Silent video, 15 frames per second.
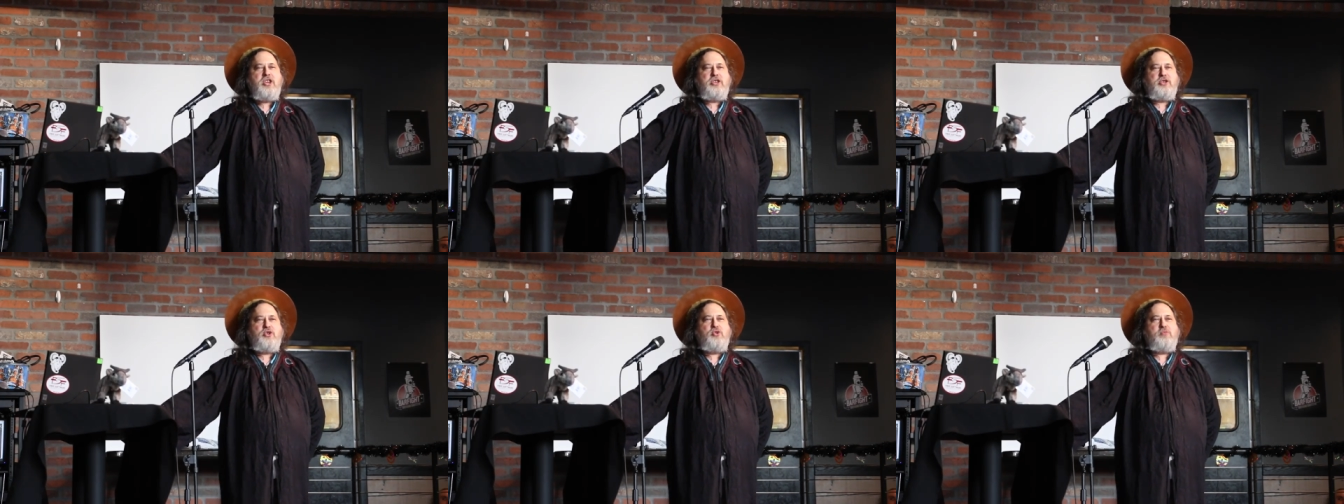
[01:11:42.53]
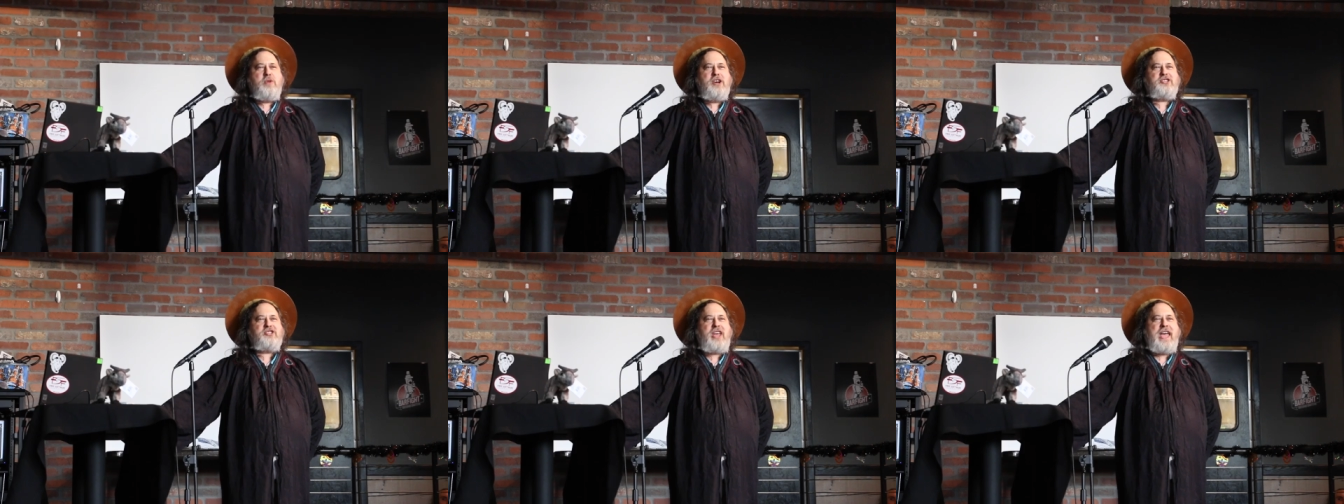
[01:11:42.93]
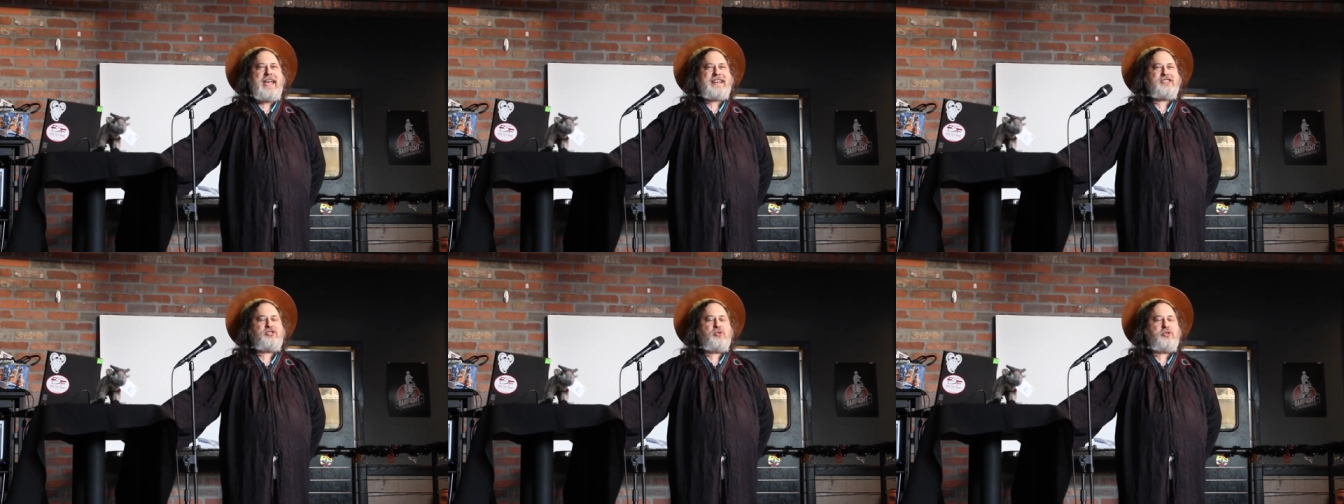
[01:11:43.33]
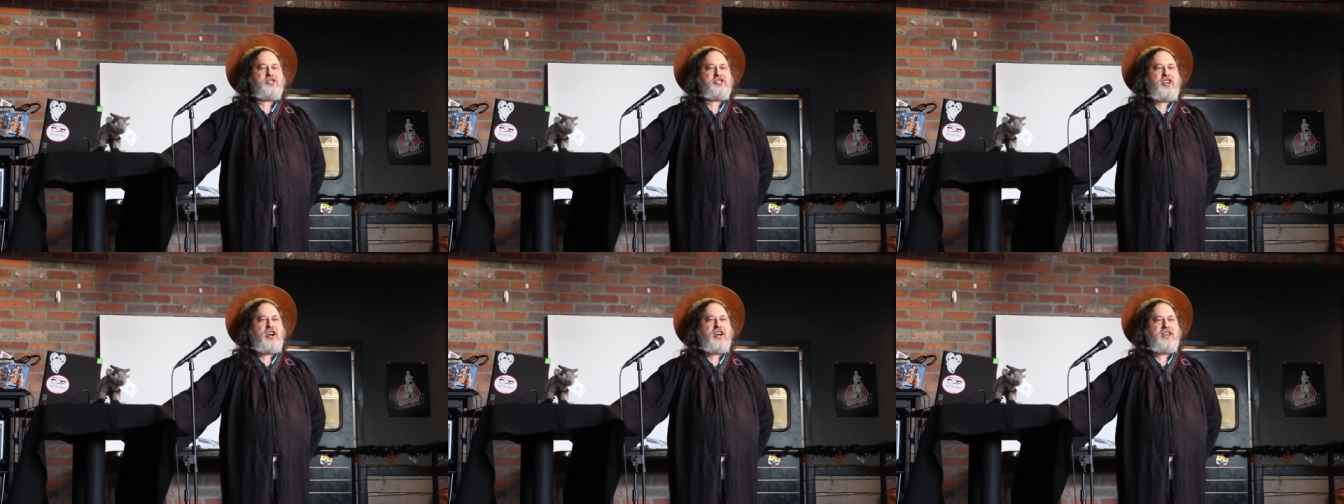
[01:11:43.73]
You must
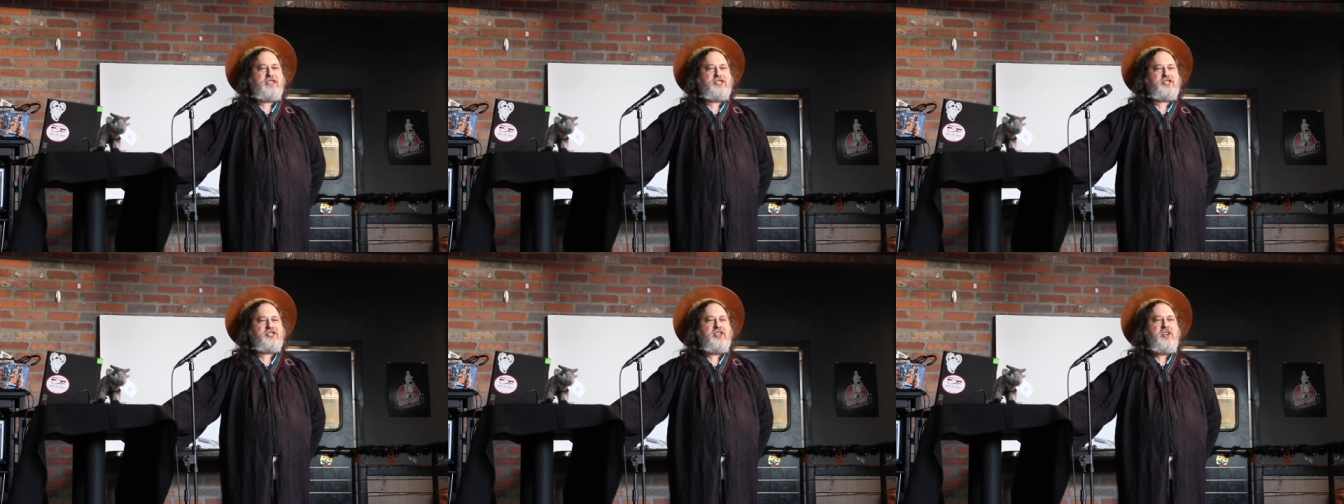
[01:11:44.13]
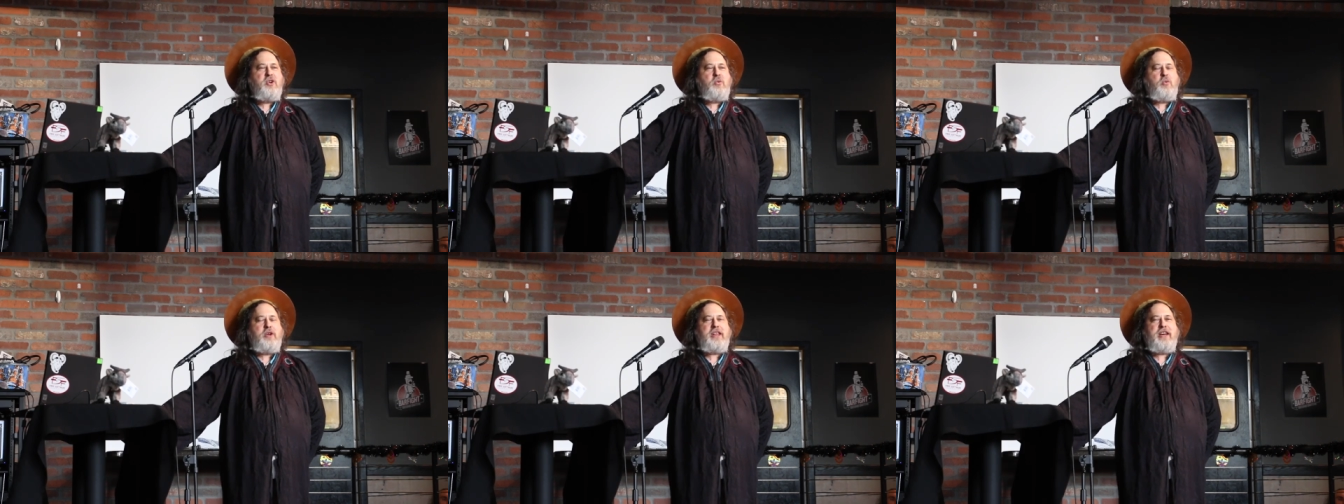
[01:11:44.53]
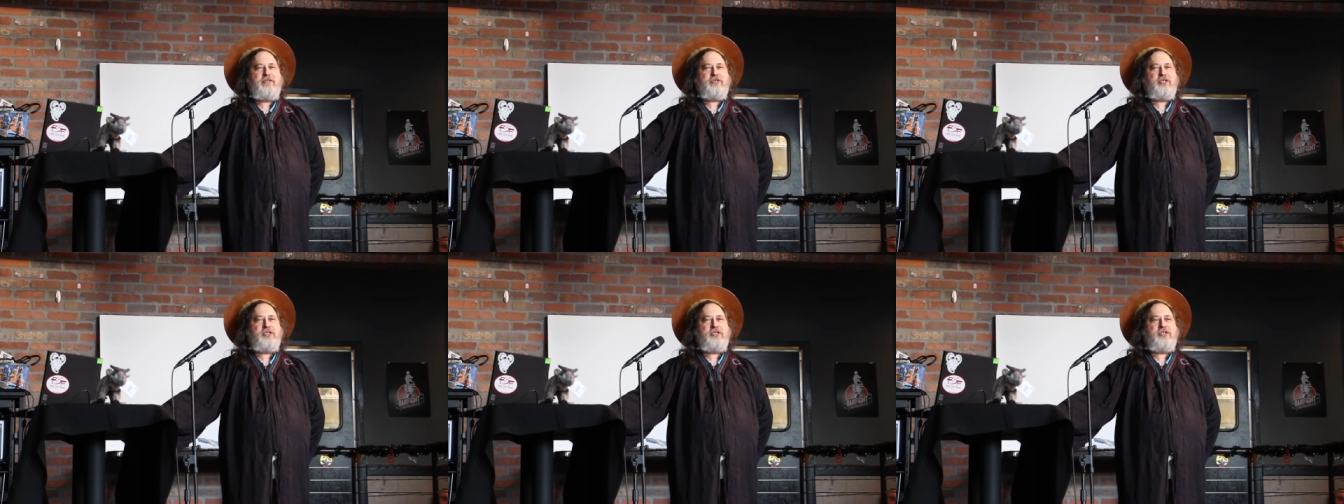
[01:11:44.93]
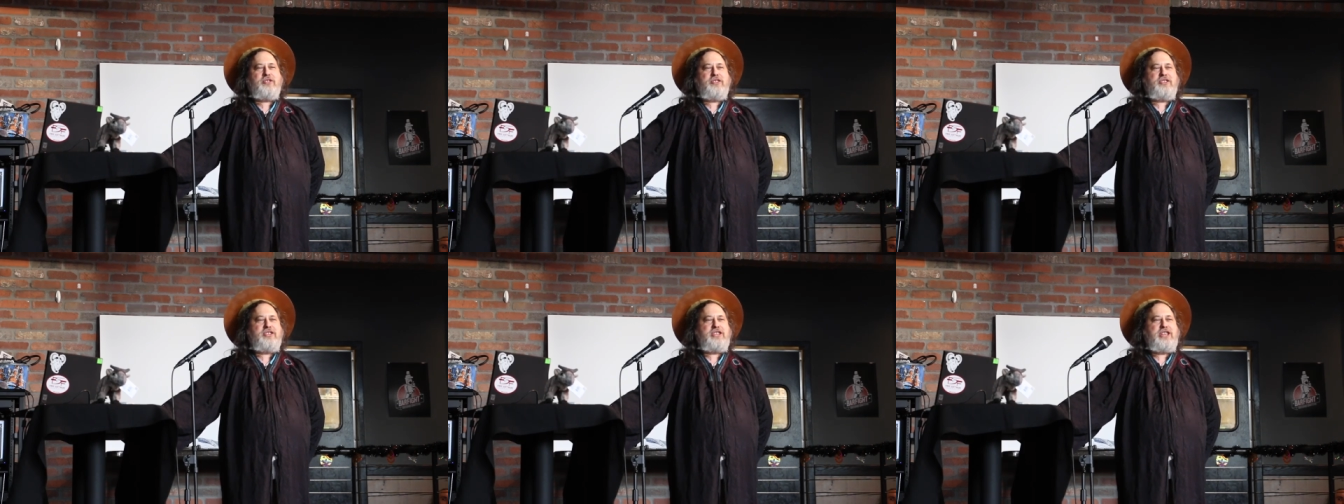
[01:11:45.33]
exorcise
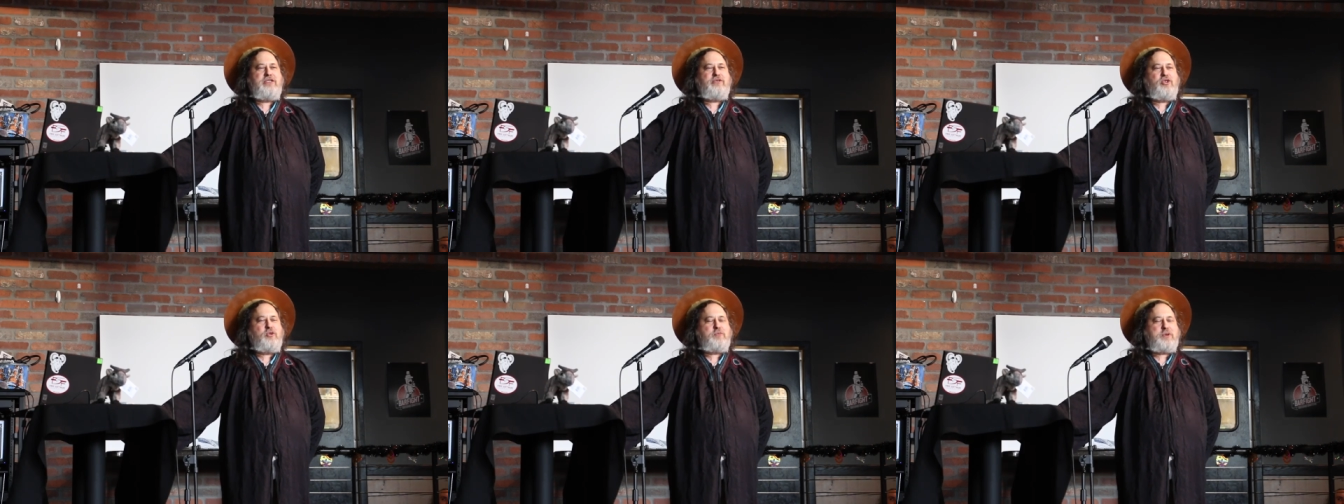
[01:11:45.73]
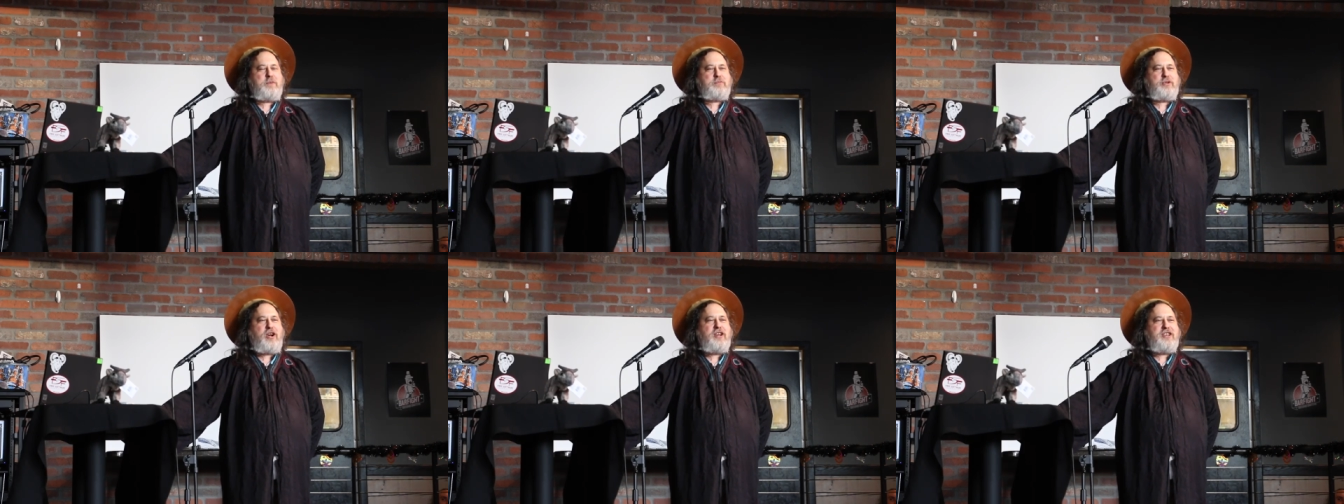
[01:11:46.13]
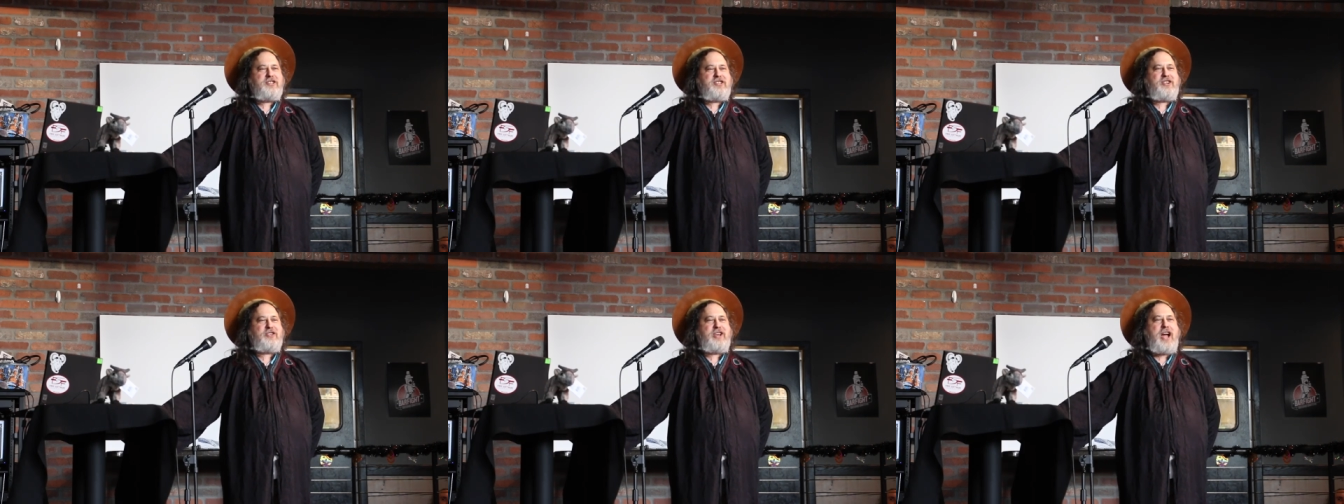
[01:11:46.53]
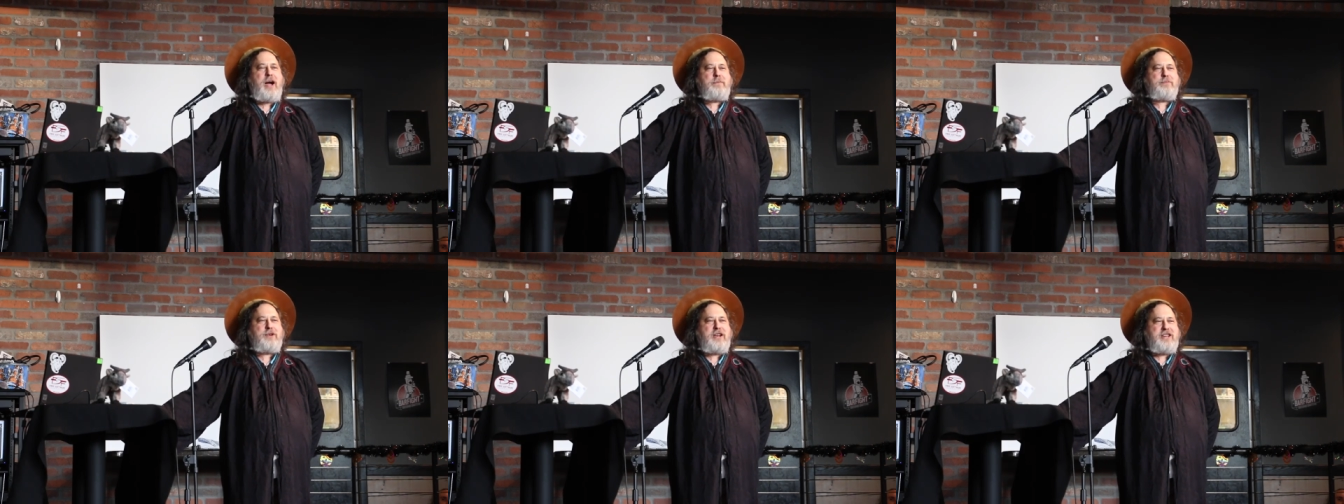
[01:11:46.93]
whatever evil proprietary
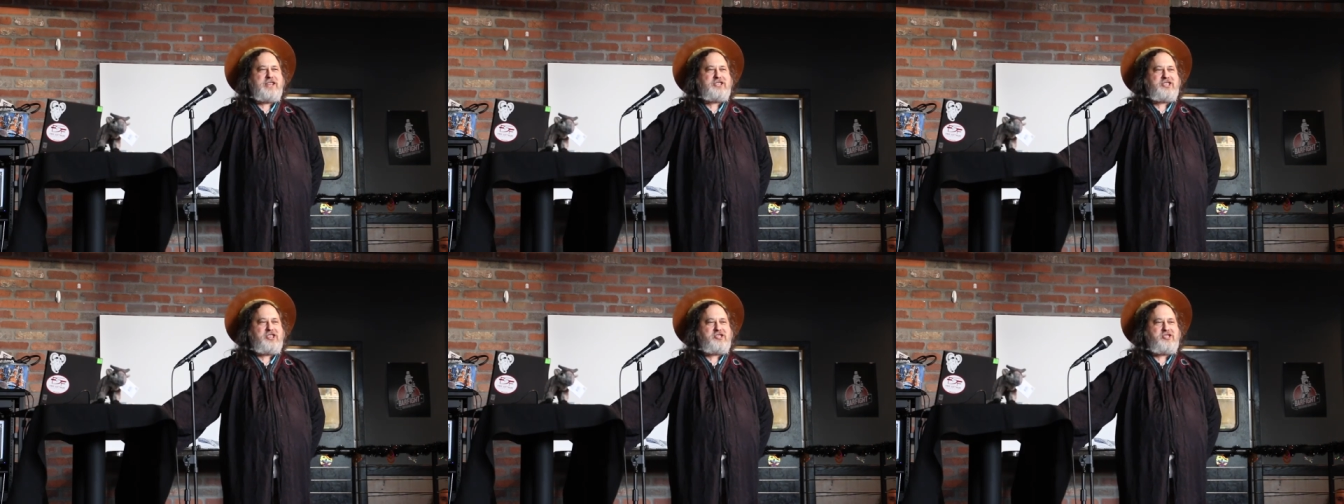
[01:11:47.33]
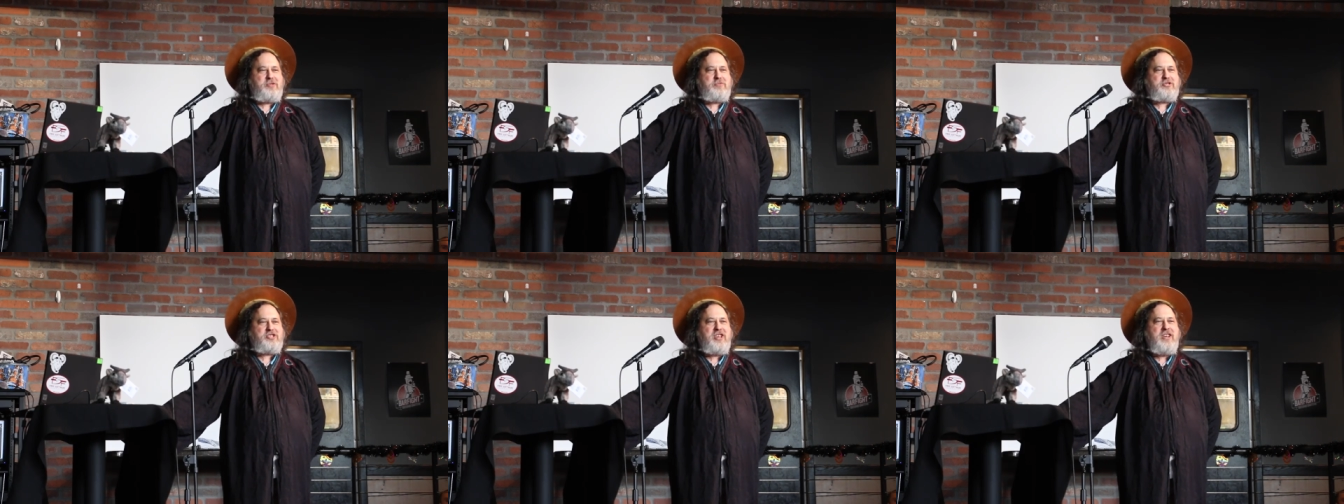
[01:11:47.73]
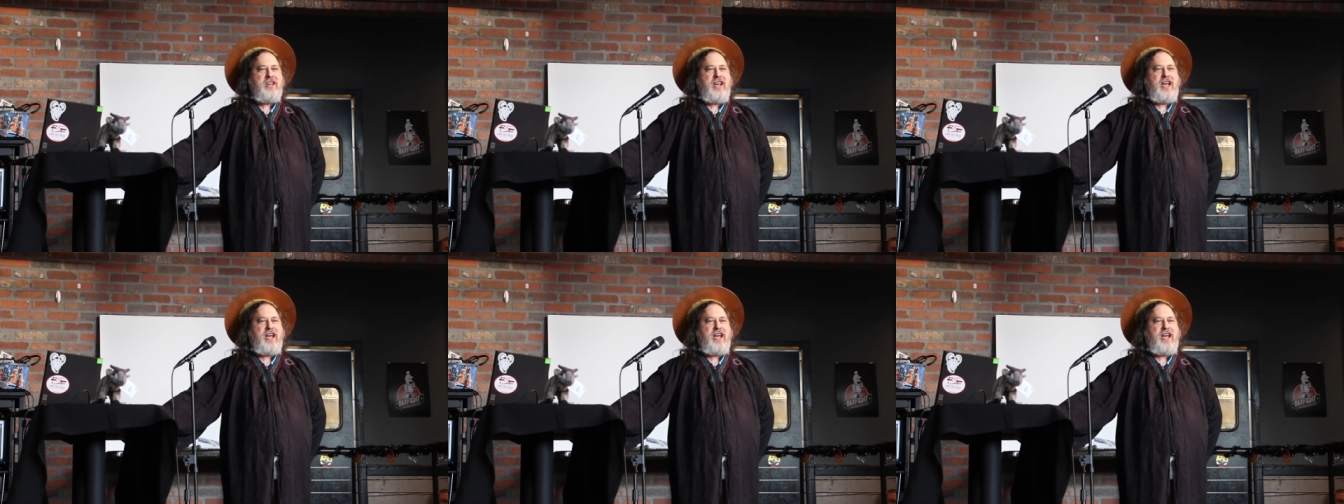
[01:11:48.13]
operating systems